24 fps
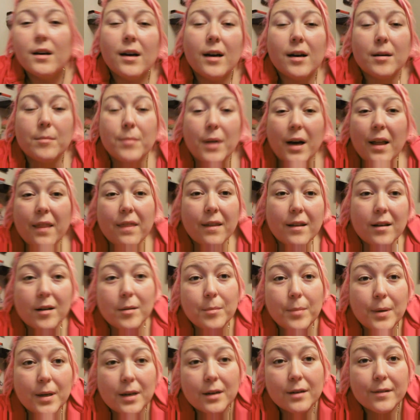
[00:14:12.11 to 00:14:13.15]
Um, I think
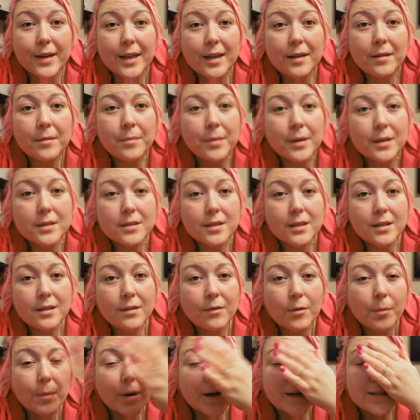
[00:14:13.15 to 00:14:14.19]
I'm blurry, but
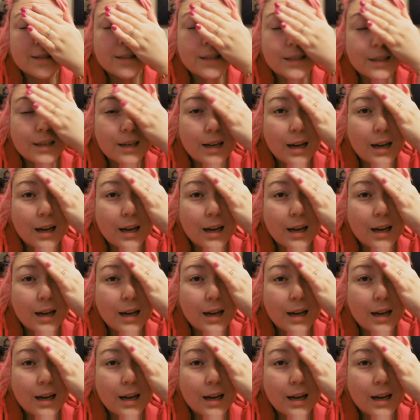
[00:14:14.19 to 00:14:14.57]
never mind.